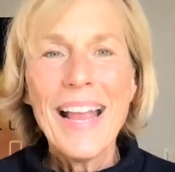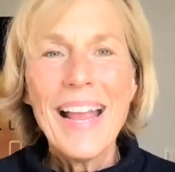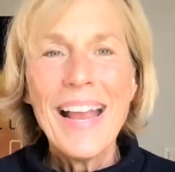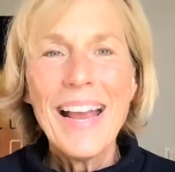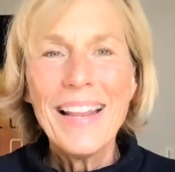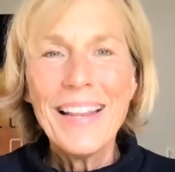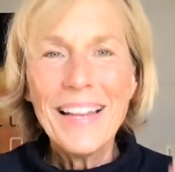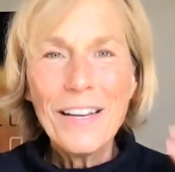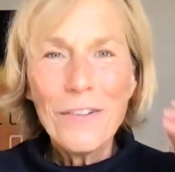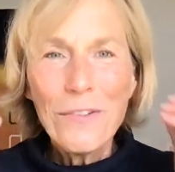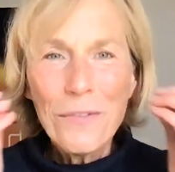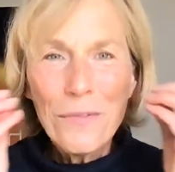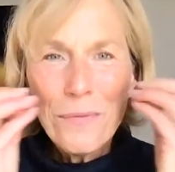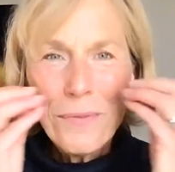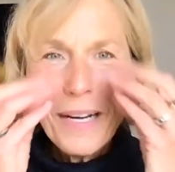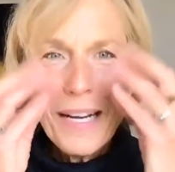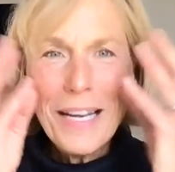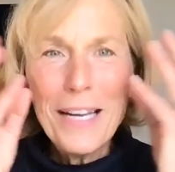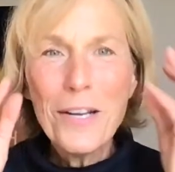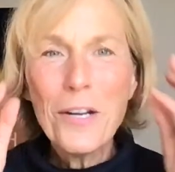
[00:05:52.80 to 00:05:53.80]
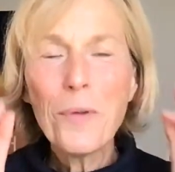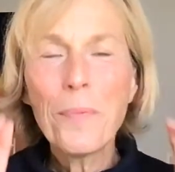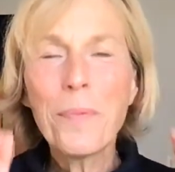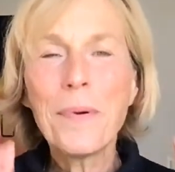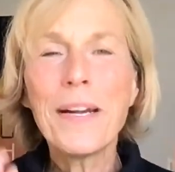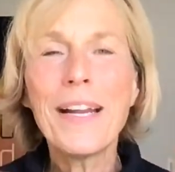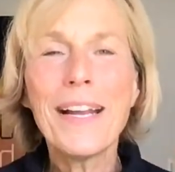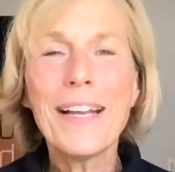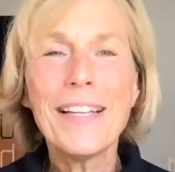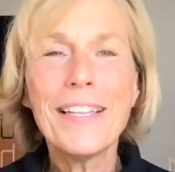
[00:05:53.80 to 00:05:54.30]
and that really
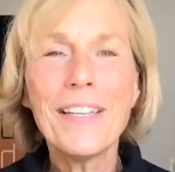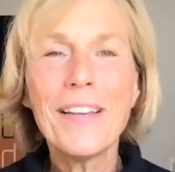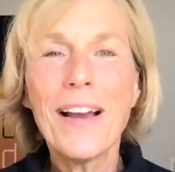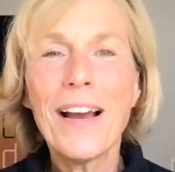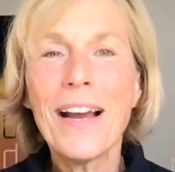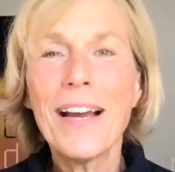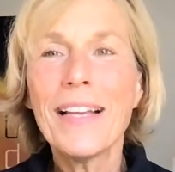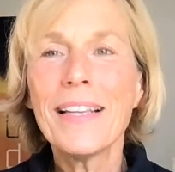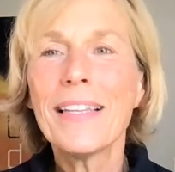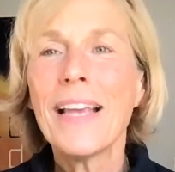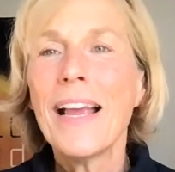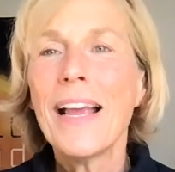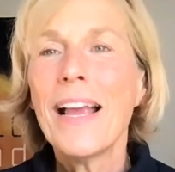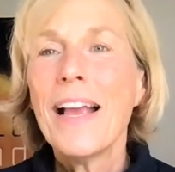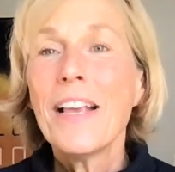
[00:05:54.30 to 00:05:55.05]
lubricates your eyes.